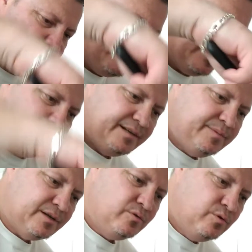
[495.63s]
I've done it a
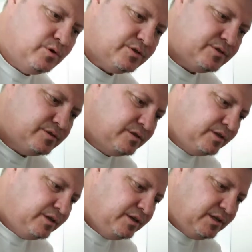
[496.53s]
bit coarse
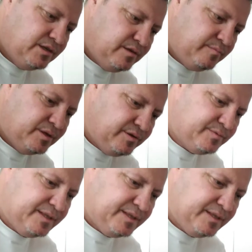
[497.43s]
because